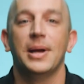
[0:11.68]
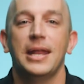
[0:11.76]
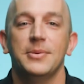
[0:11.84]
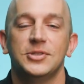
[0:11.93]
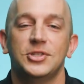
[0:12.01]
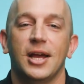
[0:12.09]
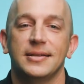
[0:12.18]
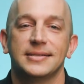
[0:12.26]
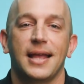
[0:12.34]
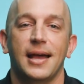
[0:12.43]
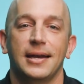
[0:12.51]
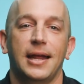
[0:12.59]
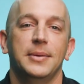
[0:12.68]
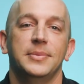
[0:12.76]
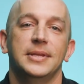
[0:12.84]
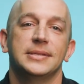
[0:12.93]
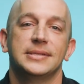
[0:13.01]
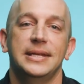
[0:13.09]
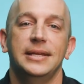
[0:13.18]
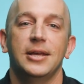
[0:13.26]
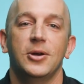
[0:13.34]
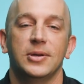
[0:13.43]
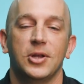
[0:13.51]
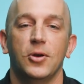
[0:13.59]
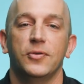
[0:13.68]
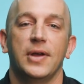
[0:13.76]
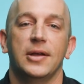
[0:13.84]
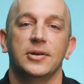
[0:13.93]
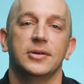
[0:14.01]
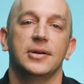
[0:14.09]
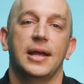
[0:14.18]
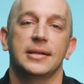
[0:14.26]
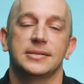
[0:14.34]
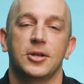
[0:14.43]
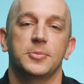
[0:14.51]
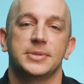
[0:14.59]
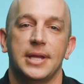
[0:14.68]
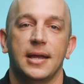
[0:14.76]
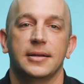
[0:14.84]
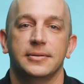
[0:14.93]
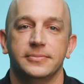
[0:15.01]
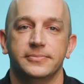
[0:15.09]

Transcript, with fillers: My name is Jon Scott. I'm the CEO and co-founder at ScopeStack.